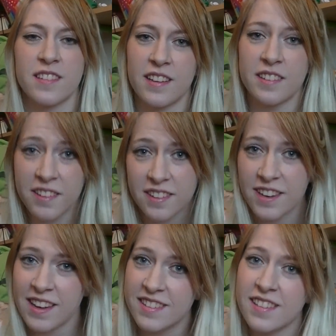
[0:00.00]
and since
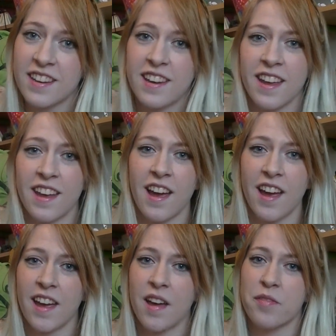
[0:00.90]
last Saturday
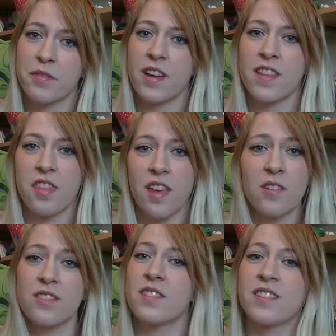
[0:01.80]
I have
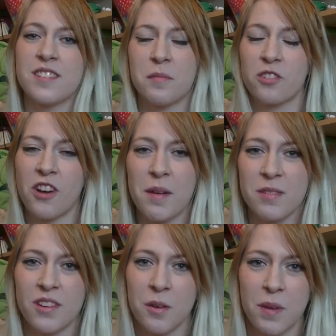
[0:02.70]
1,000
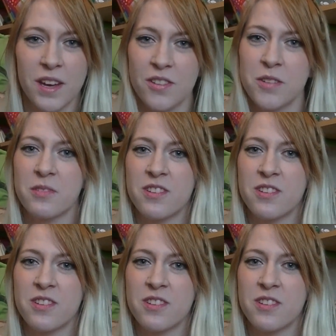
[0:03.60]
subscribers on my YouTube